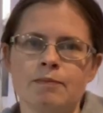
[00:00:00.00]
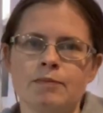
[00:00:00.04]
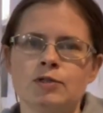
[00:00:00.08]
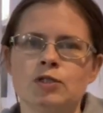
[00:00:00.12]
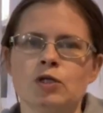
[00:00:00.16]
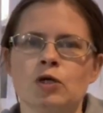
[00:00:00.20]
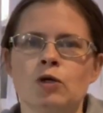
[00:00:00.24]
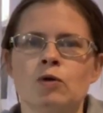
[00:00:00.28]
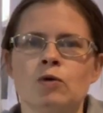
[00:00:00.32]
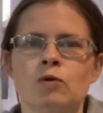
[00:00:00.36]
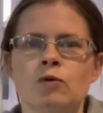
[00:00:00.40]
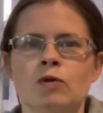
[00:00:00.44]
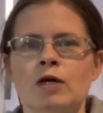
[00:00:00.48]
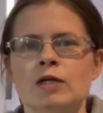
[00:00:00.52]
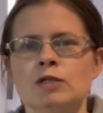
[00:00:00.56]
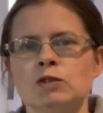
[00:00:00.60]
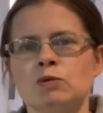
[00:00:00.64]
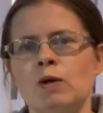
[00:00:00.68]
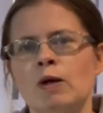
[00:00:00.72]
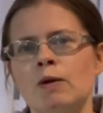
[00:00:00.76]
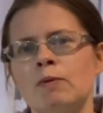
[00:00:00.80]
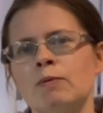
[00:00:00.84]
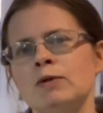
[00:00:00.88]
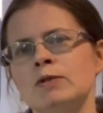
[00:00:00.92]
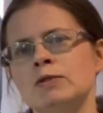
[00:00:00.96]
so that's
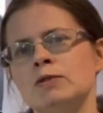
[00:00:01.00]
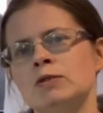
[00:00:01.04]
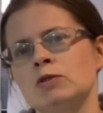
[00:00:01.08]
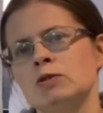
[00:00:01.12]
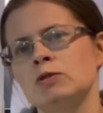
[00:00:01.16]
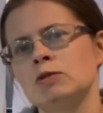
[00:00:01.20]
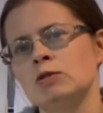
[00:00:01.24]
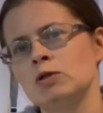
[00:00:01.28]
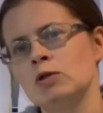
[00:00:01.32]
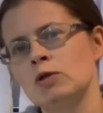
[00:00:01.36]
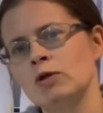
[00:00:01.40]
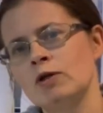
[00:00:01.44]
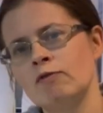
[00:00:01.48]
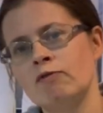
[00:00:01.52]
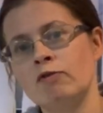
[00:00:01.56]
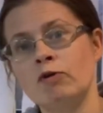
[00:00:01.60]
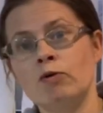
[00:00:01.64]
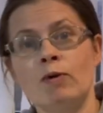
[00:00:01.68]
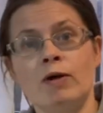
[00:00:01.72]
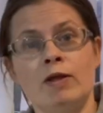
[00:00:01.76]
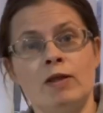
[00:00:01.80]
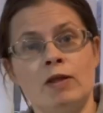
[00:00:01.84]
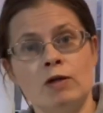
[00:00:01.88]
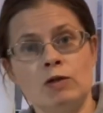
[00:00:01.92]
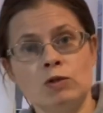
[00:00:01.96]
why we're still giving
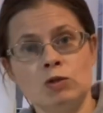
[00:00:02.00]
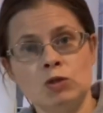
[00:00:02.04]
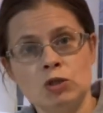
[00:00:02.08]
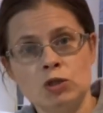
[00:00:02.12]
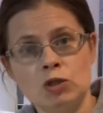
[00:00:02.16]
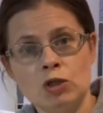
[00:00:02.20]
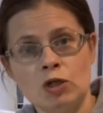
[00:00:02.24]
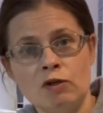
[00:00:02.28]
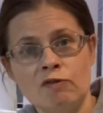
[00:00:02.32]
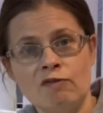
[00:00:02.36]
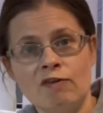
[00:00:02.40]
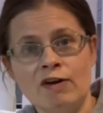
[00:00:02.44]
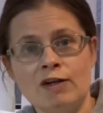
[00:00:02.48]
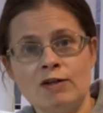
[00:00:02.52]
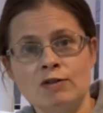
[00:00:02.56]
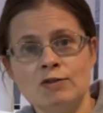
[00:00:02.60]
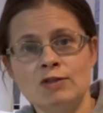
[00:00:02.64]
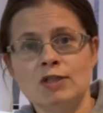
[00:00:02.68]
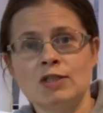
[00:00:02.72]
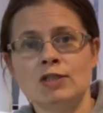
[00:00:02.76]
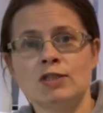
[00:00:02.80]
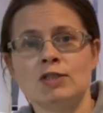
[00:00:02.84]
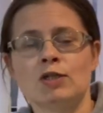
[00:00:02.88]
away the $100 voucher.